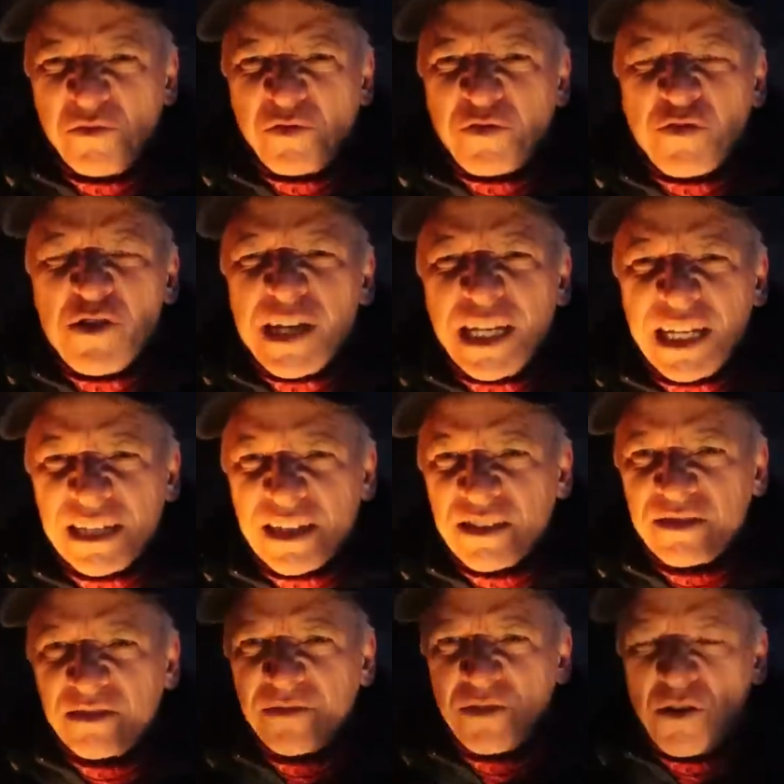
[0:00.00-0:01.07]

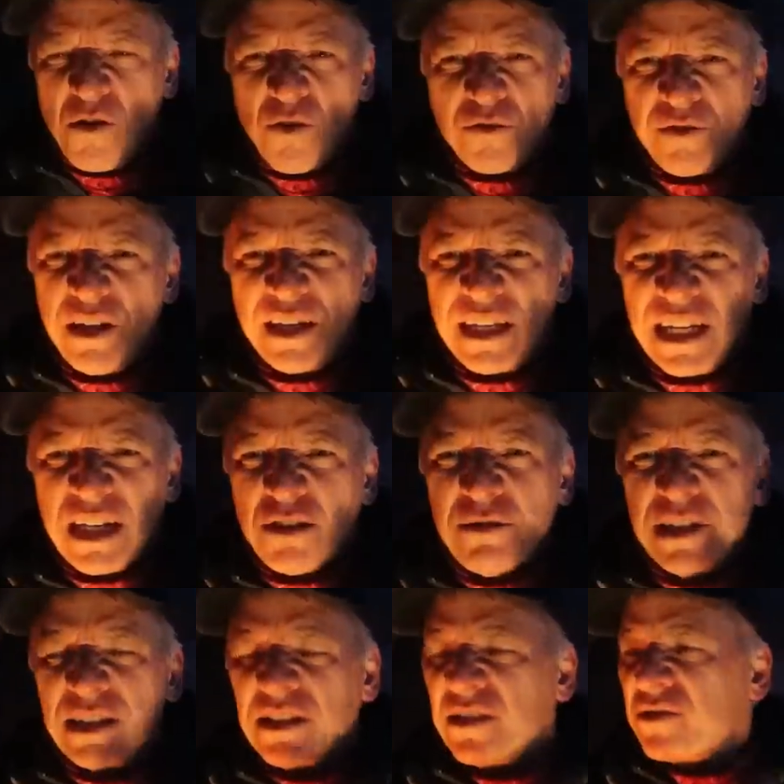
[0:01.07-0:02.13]
freakiness of the whole thing,
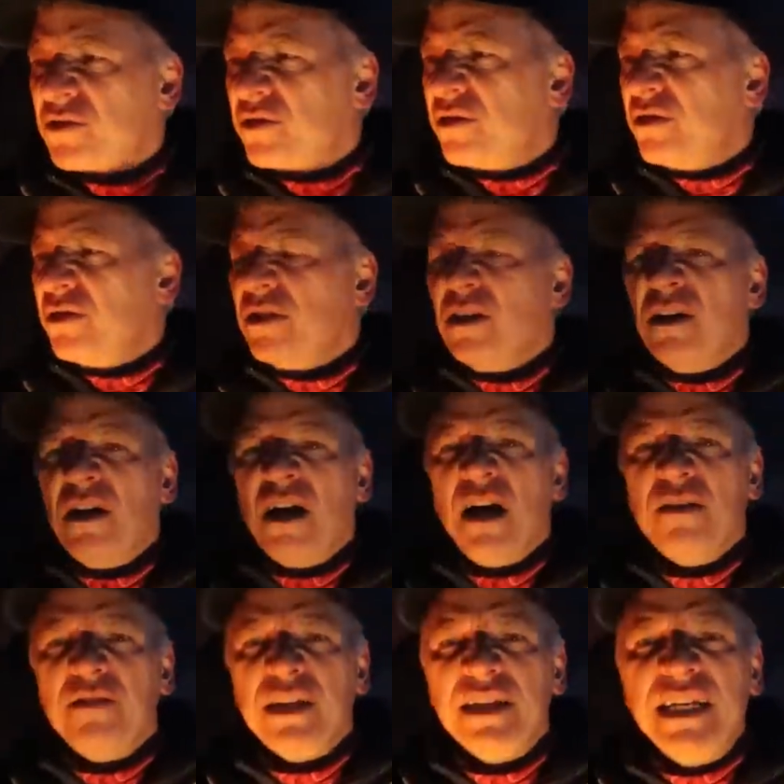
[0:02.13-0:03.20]
eeriness
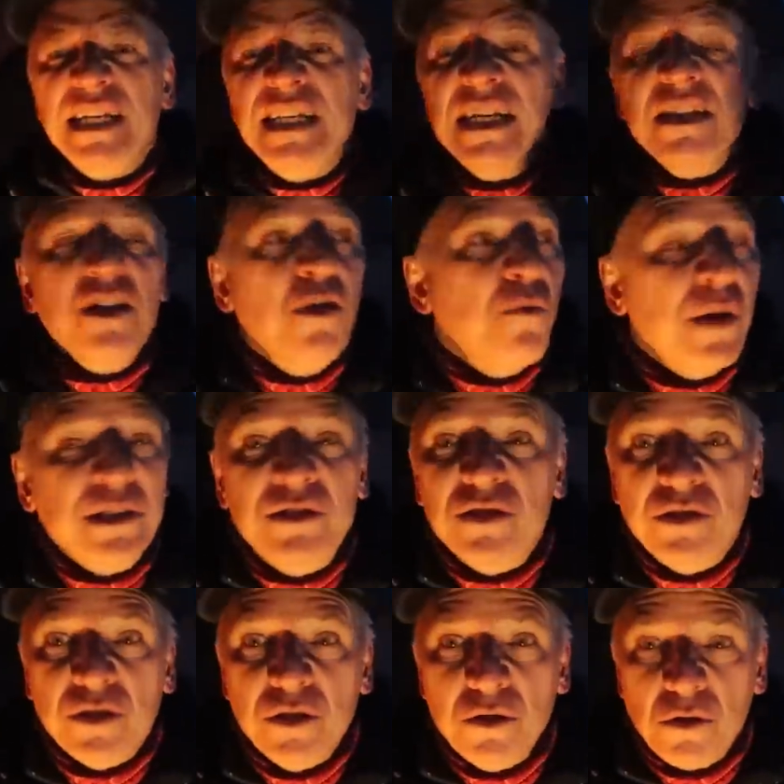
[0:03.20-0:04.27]
of it. He didn't know what
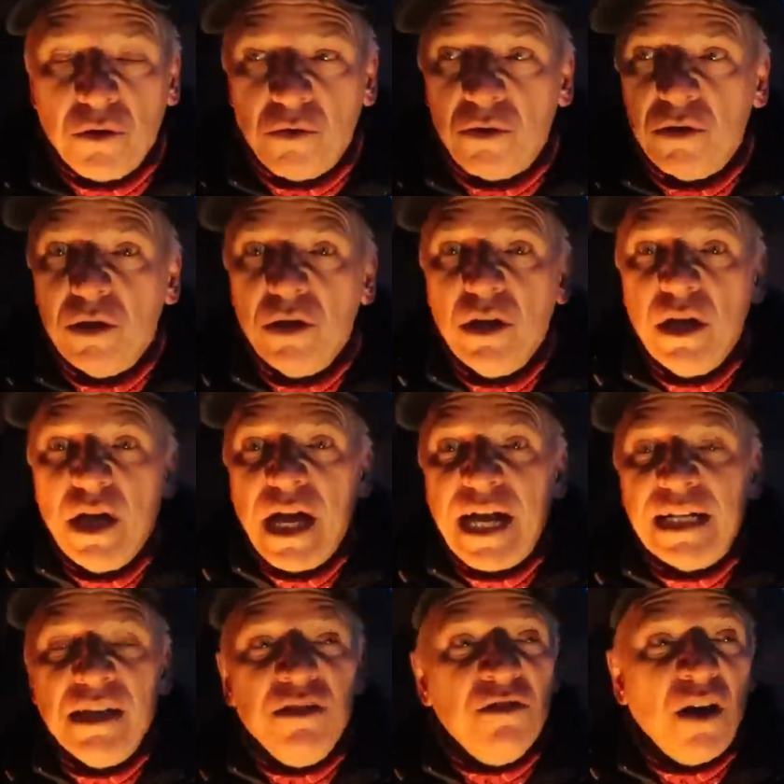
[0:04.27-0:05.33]
to do.
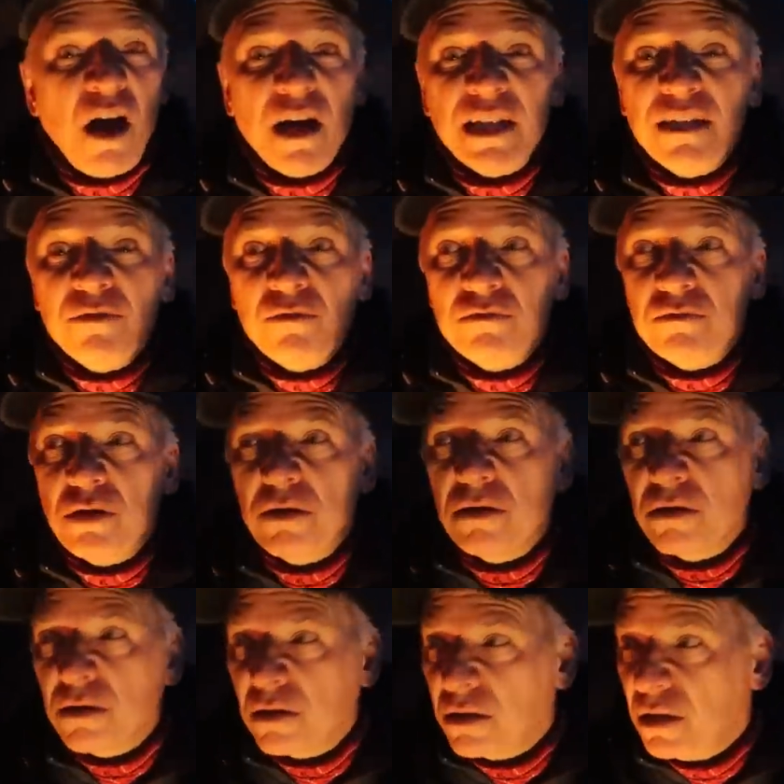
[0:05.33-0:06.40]
And he thought,
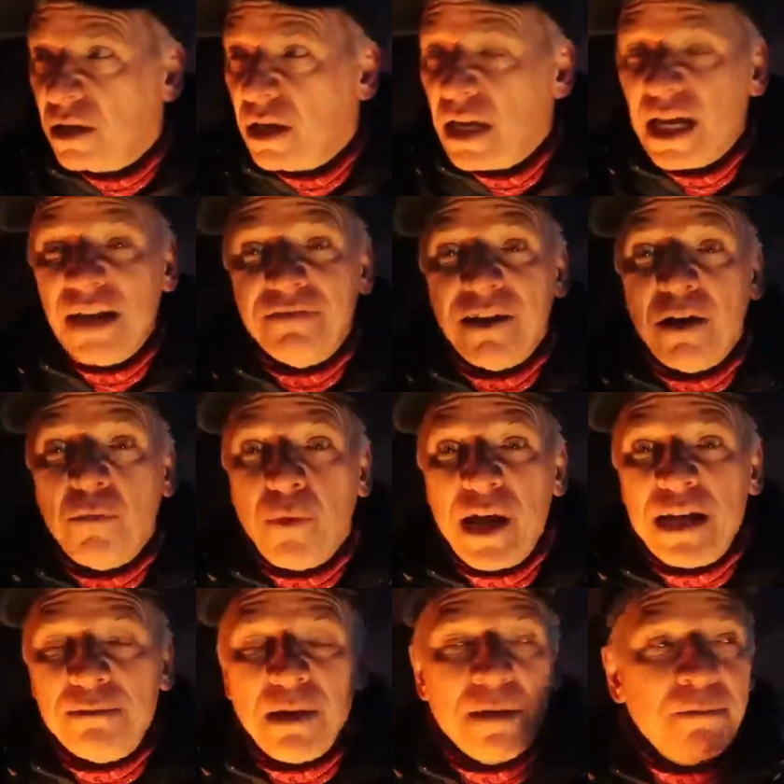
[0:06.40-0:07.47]
if I
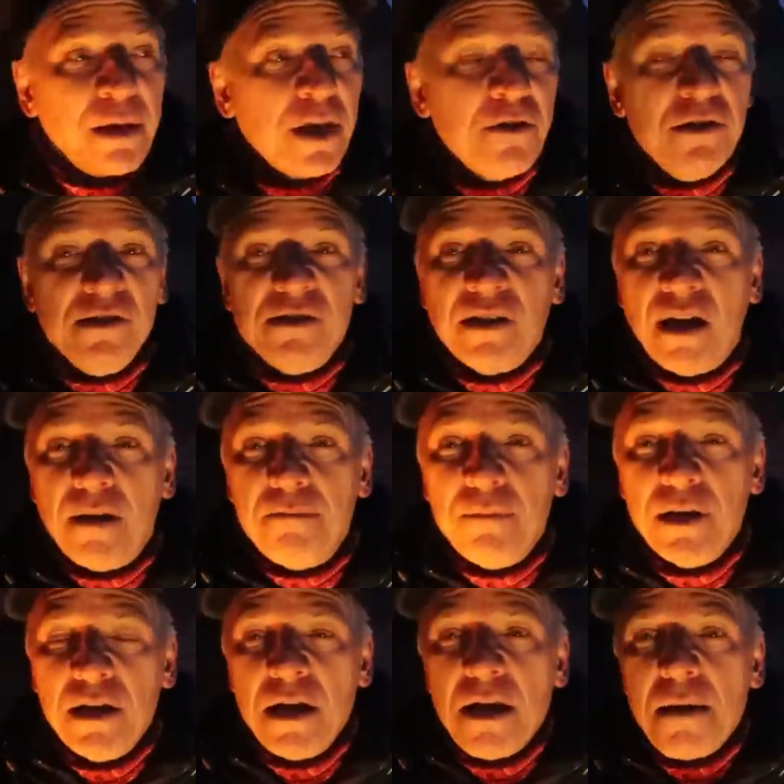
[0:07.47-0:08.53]
wake my parents up,
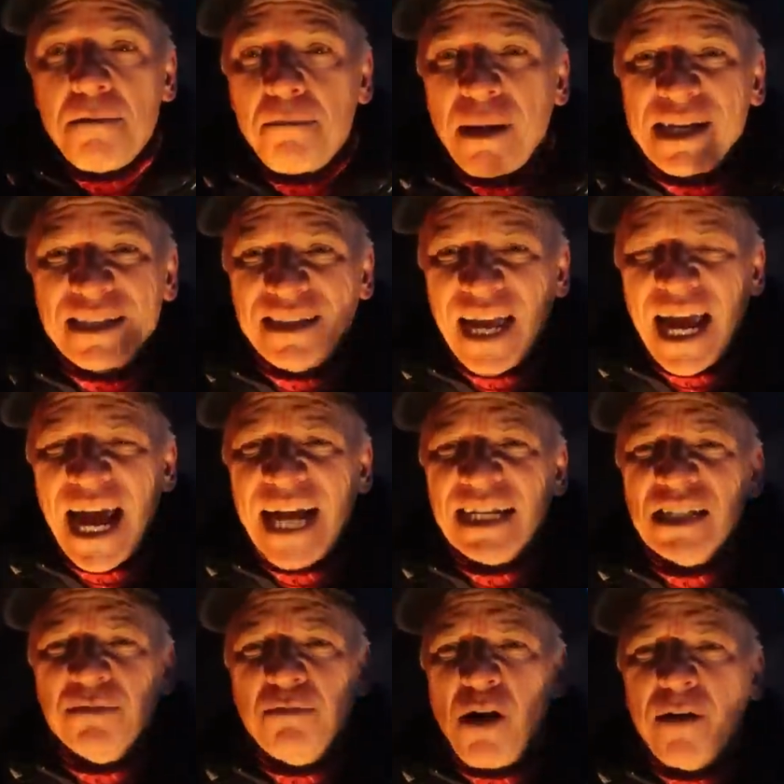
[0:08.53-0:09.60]
my
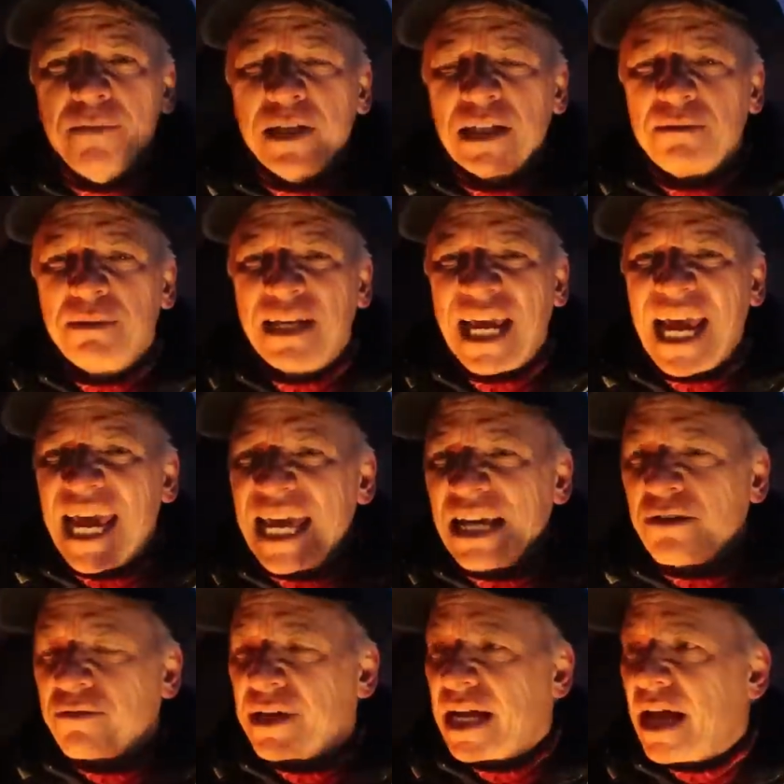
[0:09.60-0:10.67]
dad is probably going to be
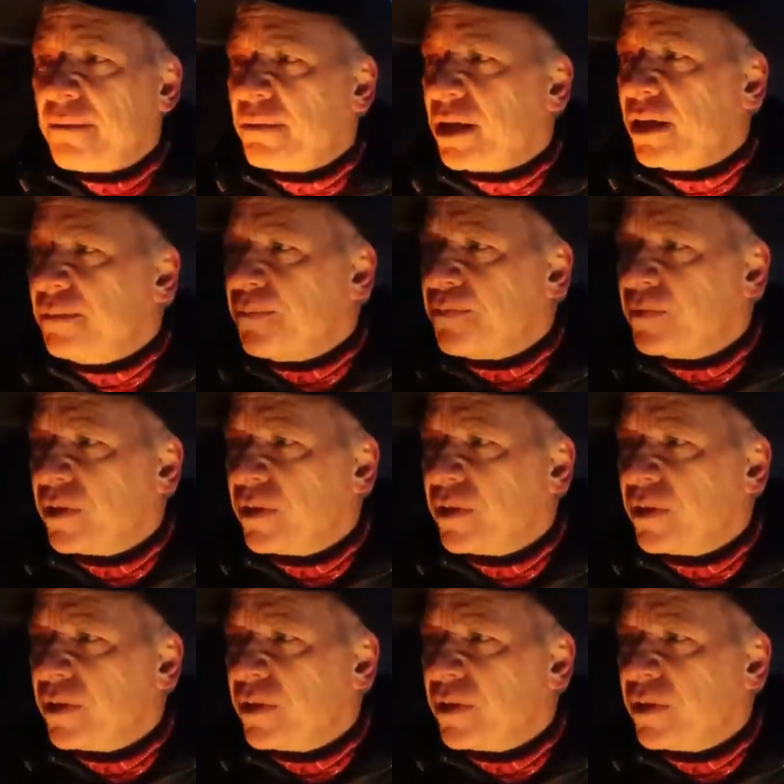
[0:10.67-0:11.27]
angry at me.